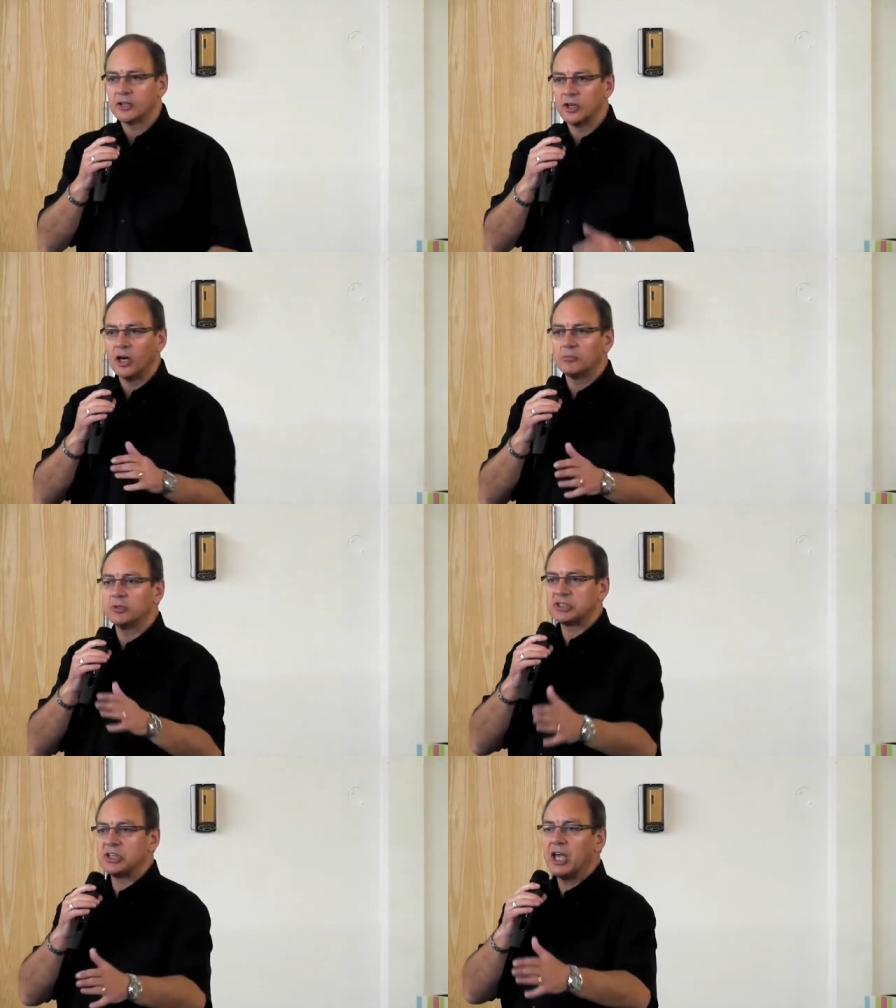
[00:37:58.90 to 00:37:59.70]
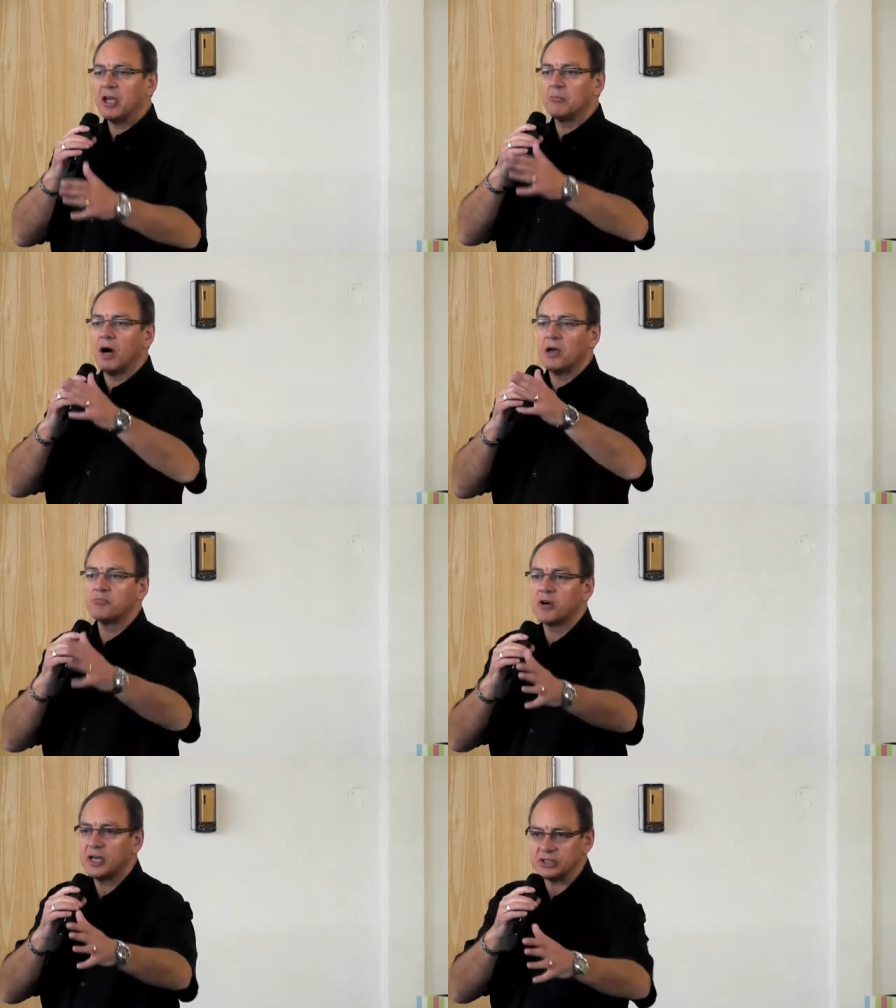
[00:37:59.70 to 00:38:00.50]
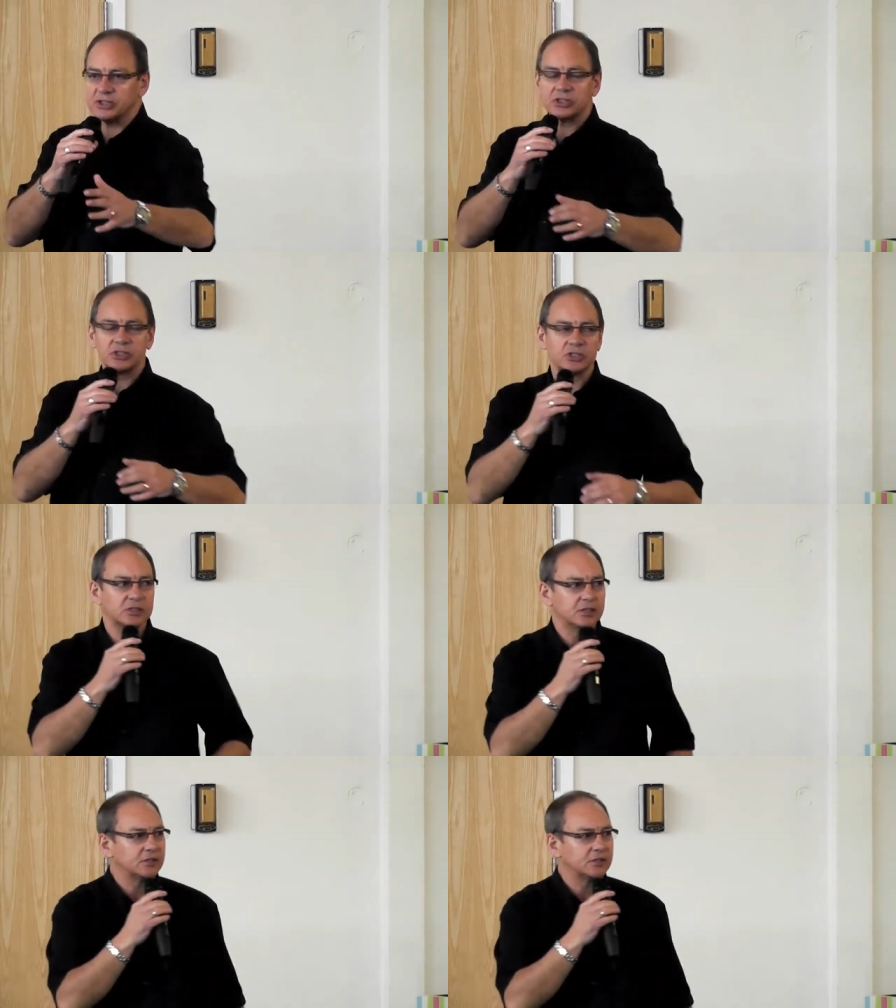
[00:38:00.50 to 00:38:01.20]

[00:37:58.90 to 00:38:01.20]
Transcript: God was saying, My presence